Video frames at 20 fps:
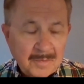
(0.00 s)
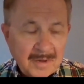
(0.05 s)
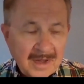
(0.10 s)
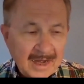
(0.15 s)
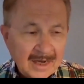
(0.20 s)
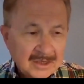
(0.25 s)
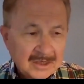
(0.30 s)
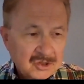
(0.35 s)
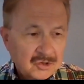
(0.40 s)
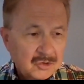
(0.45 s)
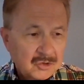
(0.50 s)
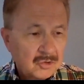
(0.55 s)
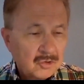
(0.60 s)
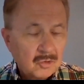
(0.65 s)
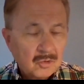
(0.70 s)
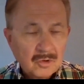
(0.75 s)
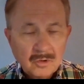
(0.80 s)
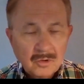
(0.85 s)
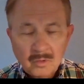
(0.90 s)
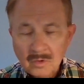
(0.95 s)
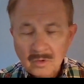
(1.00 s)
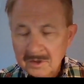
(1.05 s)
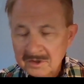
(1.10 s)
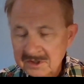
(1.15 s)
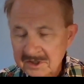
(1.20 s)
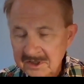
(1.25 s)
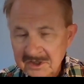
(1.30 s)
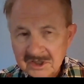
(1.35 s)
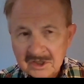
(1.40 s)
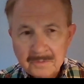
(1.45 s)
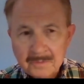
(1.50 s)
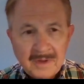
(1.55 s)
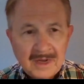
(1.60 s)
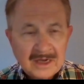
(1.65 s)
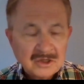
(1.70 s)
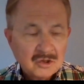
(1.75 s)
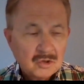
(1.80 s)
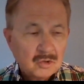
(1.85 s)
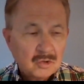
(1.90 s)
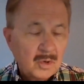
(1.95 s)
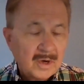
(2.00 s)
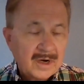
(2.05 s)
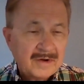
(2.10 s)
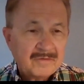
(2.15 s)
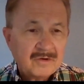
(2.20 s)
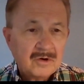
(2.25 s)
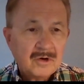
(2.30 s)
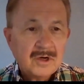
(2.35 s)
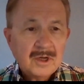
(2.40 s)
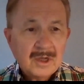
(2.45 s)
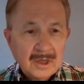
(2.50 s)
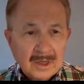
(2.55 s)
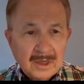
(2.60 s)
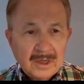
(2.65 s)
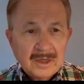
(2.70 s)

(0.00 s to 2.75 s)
pastor or assistant pastor or whatever,